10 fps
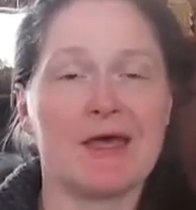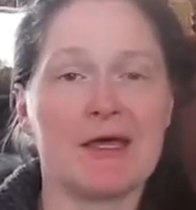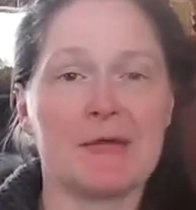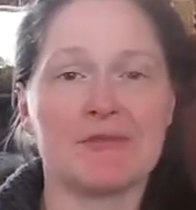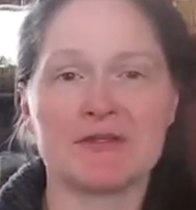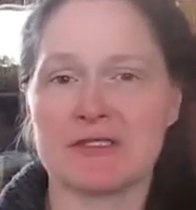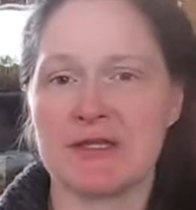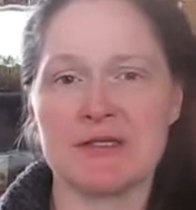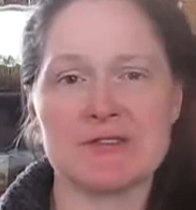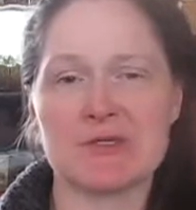um, there's
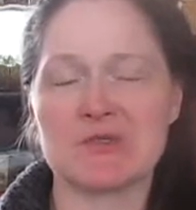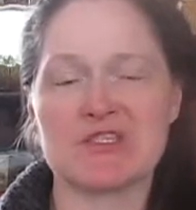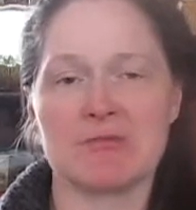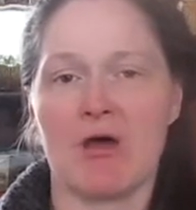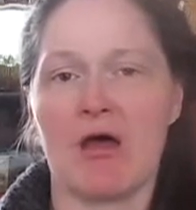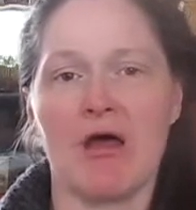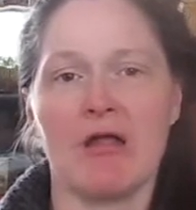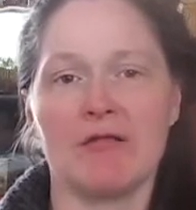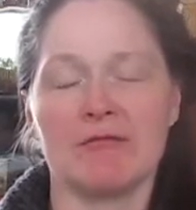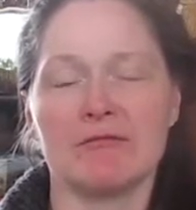nothing so
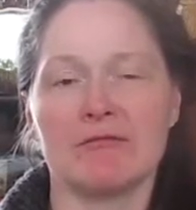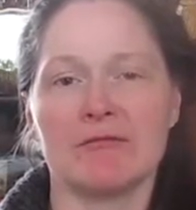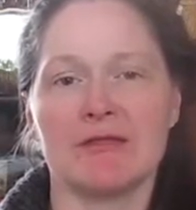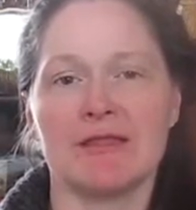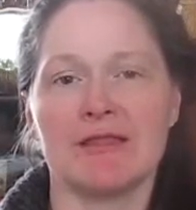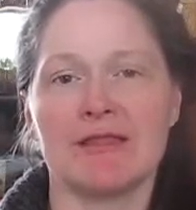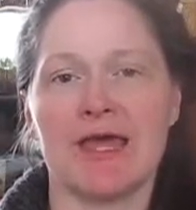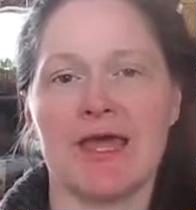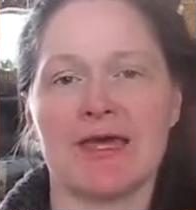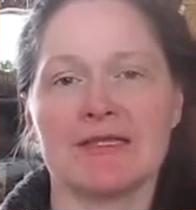small
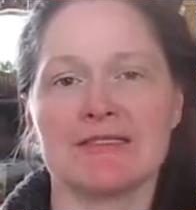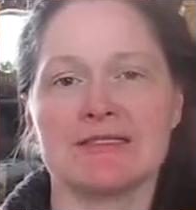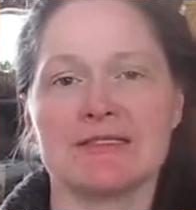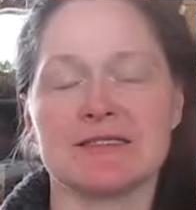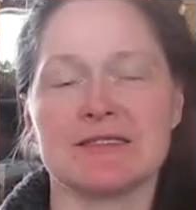that